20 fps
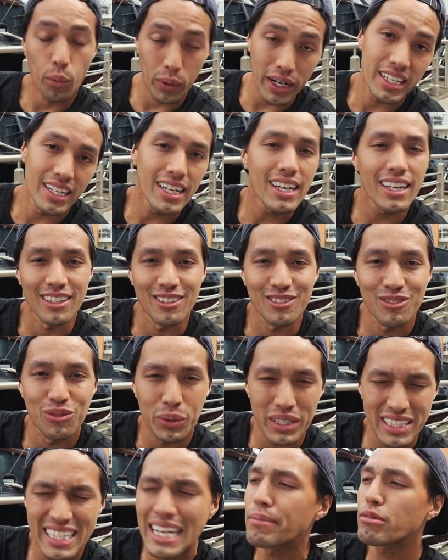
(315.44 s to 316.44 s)
we did.
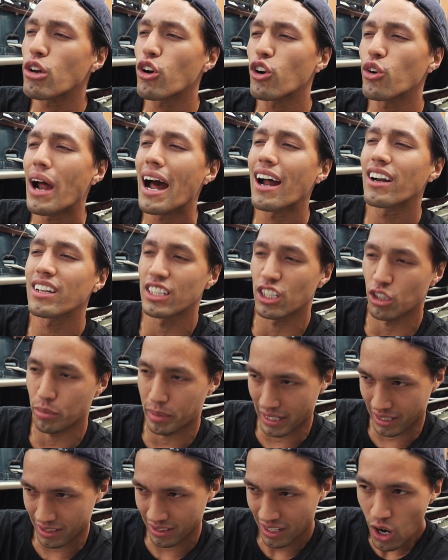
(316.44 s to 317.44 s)
We tiptoed around a
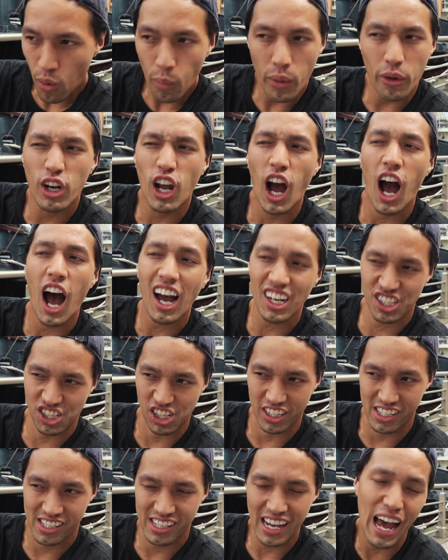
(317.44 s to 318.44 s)
little bit. We were
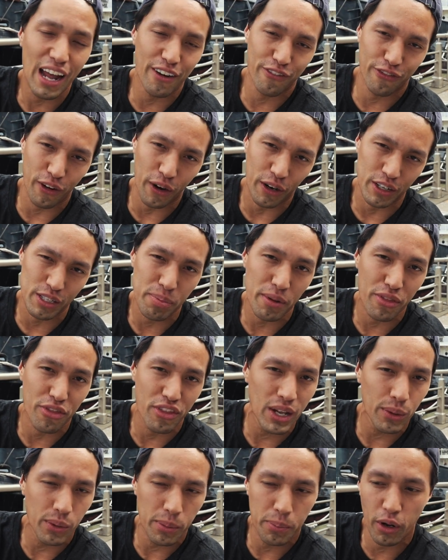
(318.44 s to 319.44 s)
cautious at first,
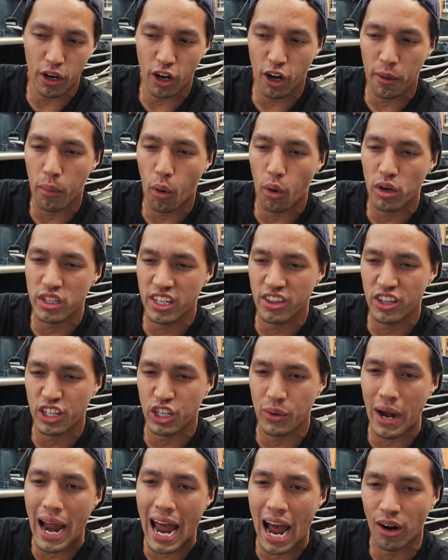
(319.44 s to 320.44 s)
but then we put our boards on
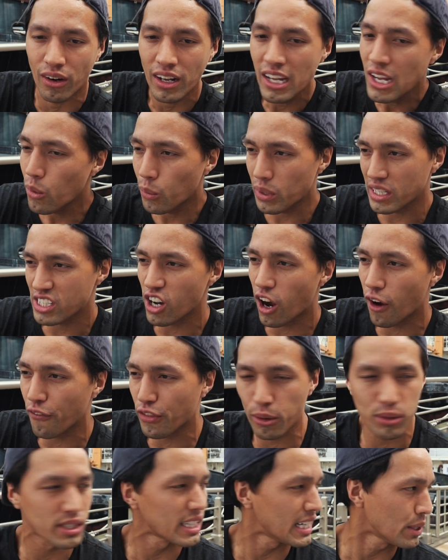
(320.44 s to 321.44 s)
the ground. We saw
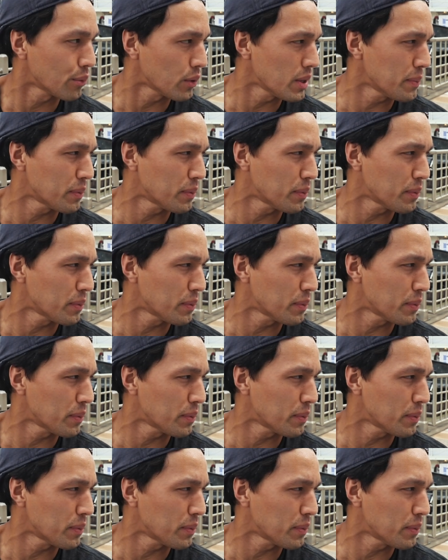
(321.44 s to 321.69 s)
if there was any